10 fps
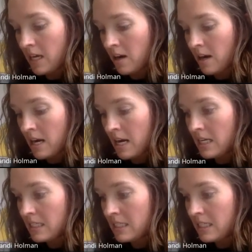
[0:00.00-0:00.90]
our
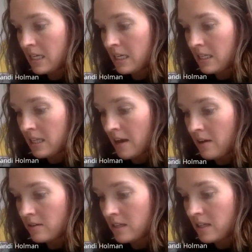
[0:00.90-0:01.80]

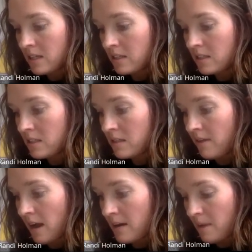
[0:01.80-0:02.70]
18,000
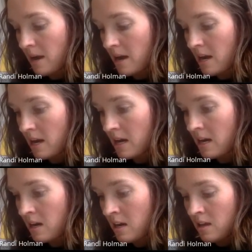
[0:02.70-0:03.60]
divided
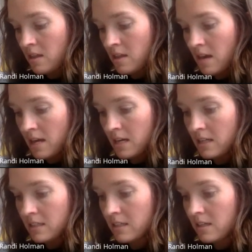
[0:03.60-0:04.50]
by that
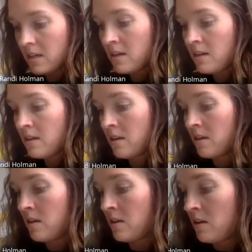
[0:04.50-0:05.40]
answer,
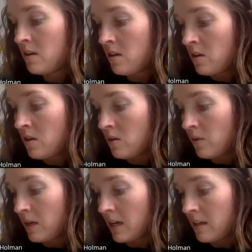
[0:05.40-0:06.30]

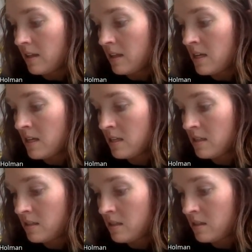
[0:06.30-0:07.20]
we get
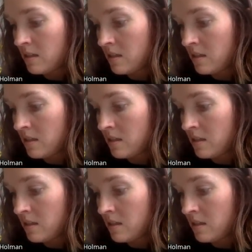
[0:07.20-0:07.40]
this